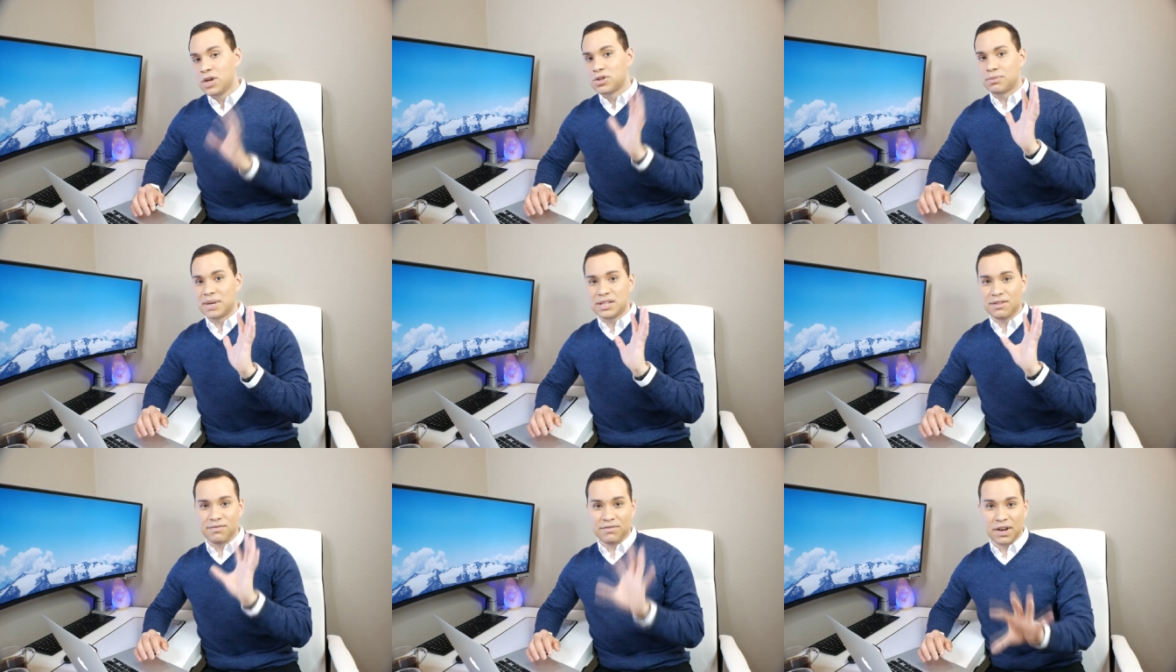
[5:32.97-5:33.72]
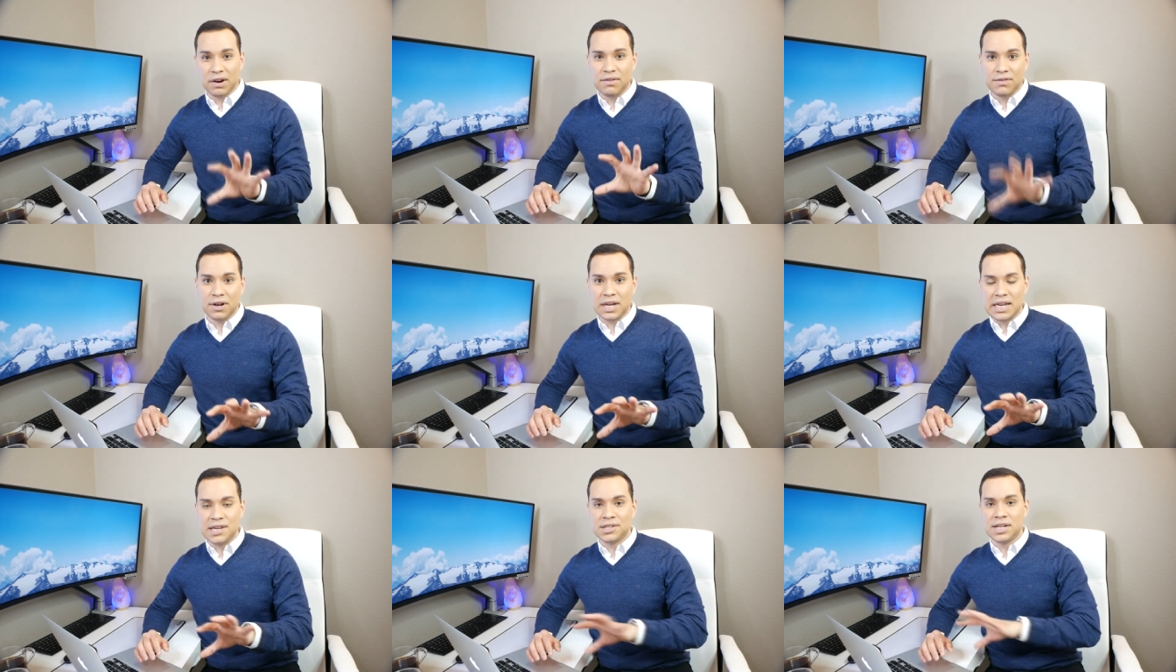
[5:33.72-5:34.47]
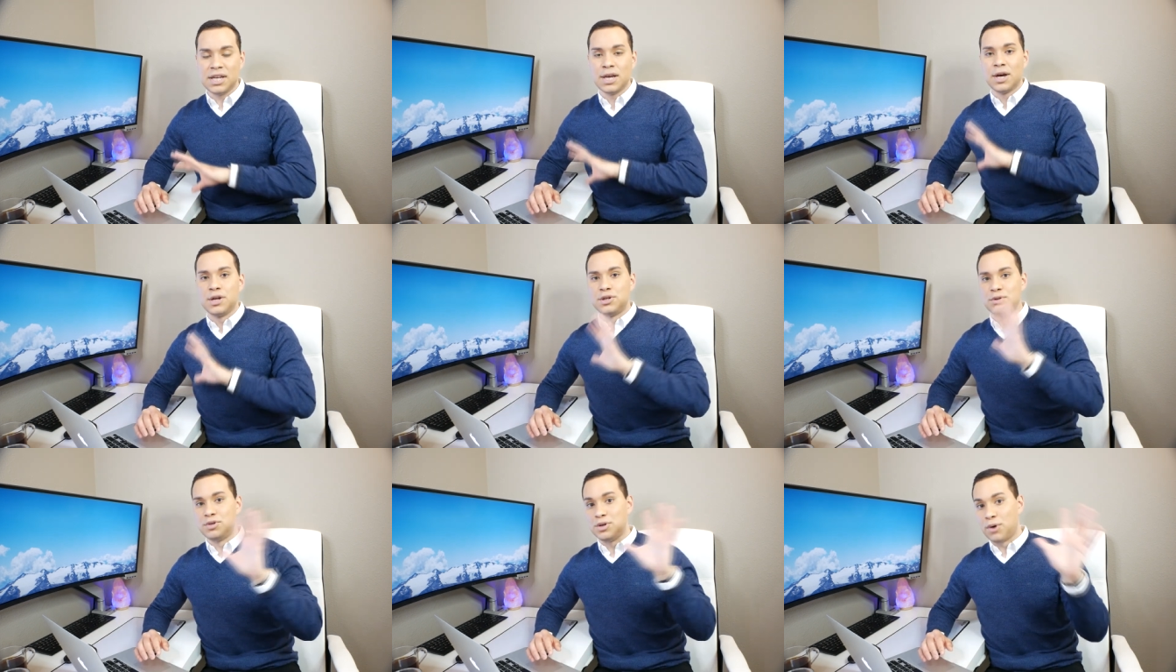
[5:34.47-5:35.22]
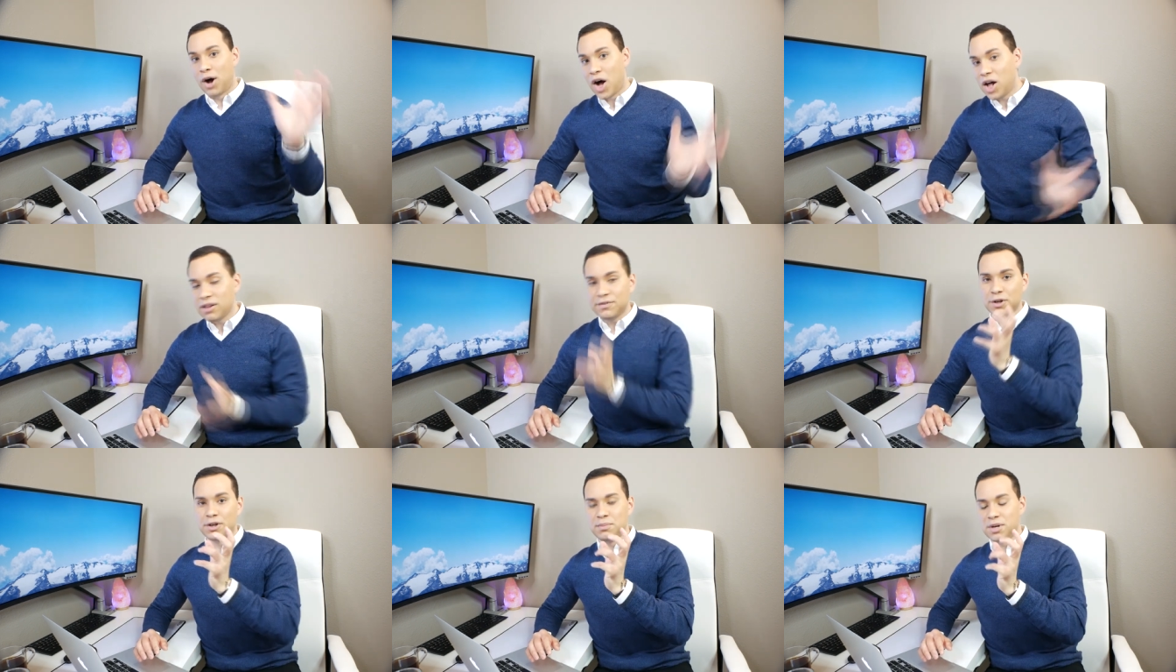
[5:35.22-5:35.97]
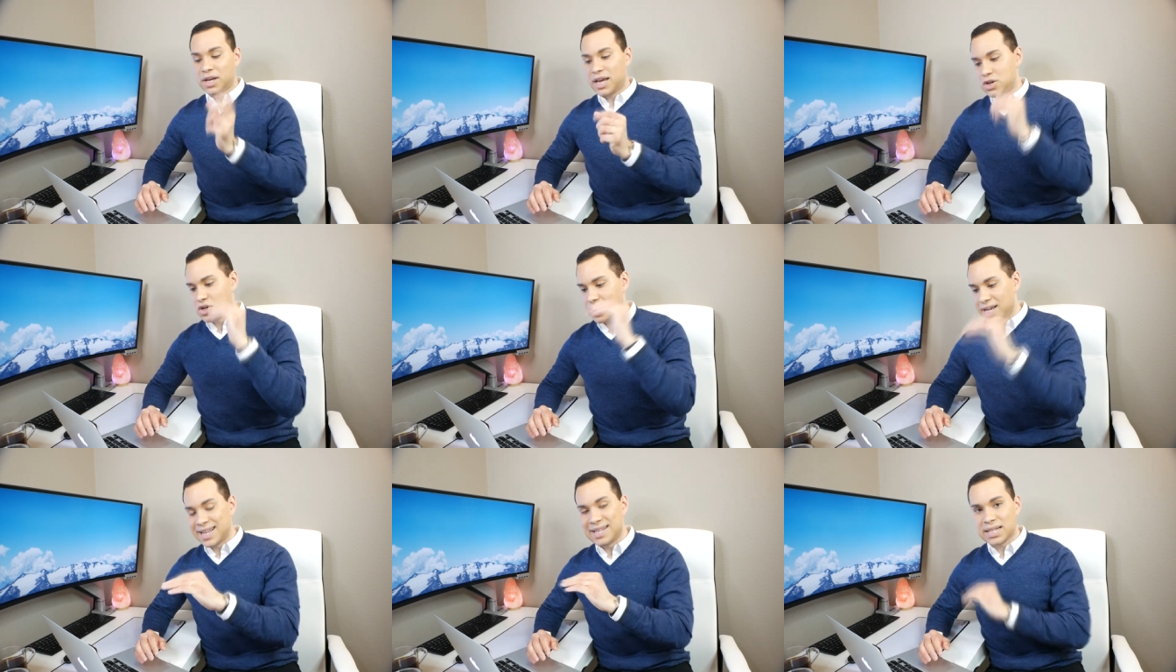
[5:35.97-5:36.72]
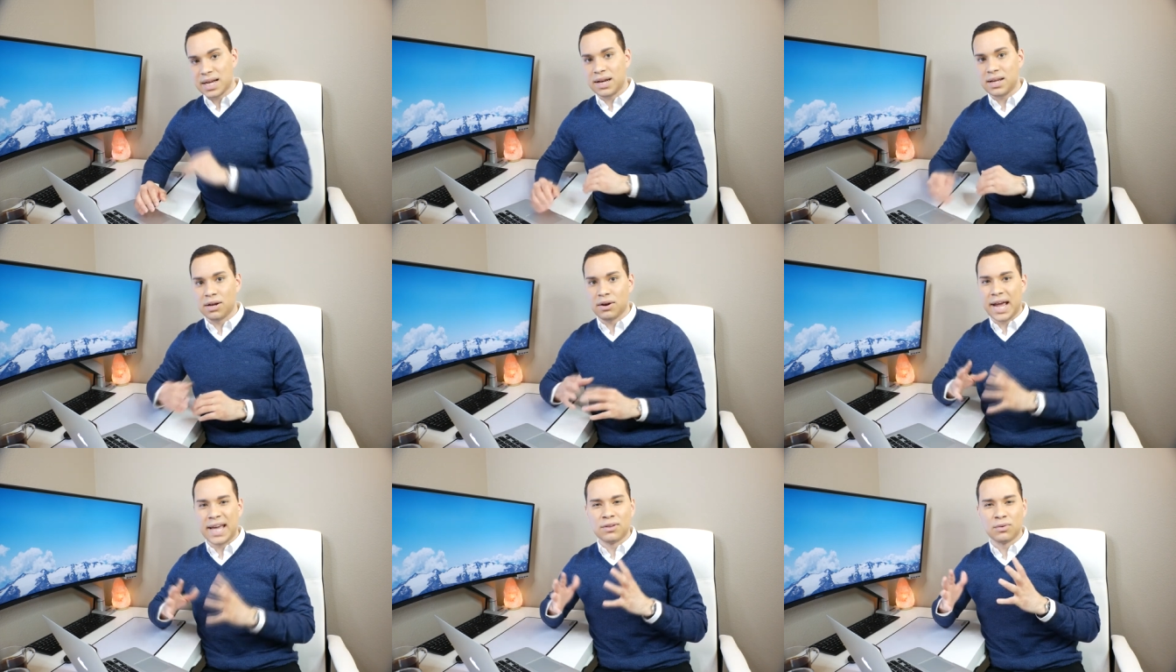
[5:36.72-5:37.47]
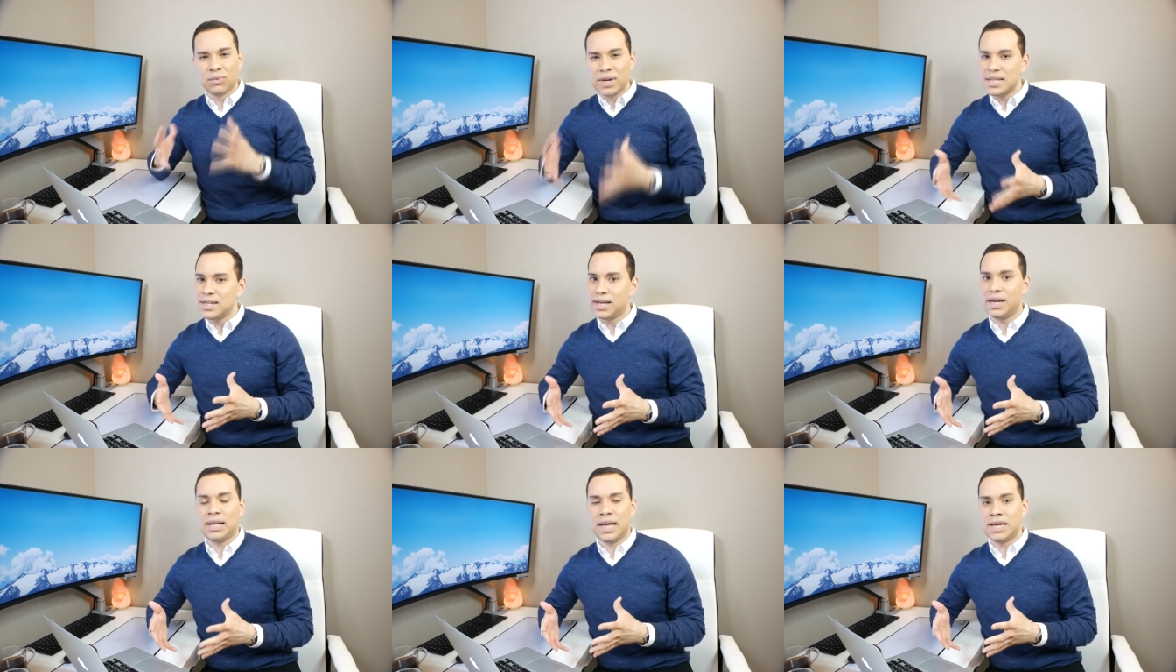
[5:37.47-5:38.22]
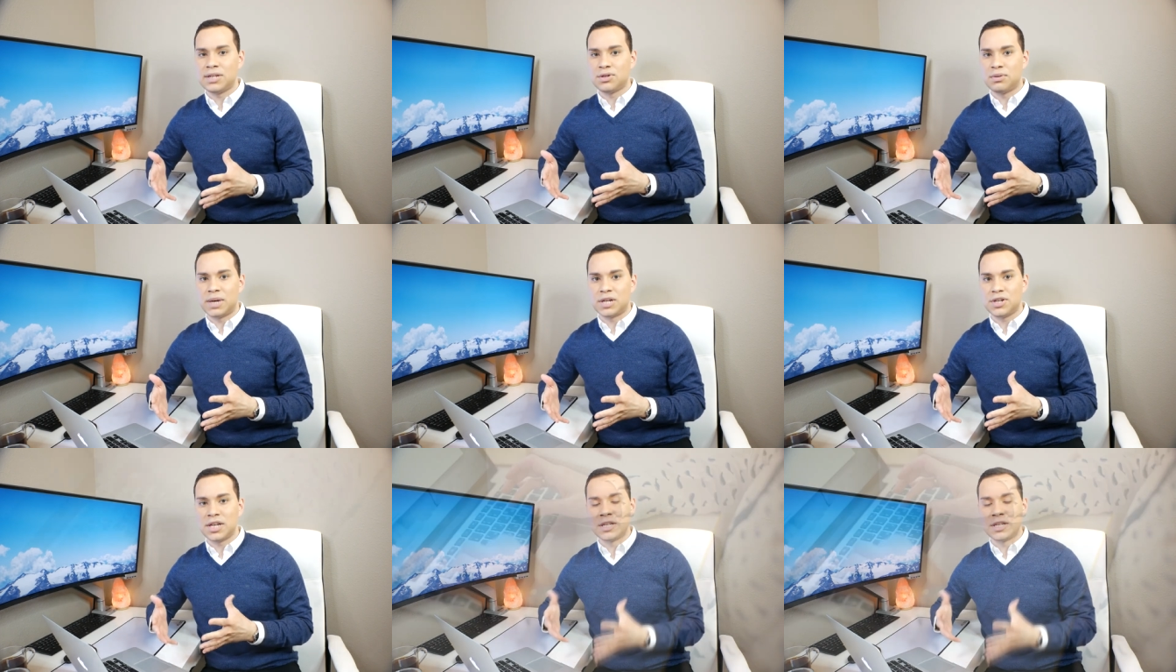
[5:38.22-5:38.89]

So it makes it very, very easy easy to do all of your communication inside here. And the reason that I like it so much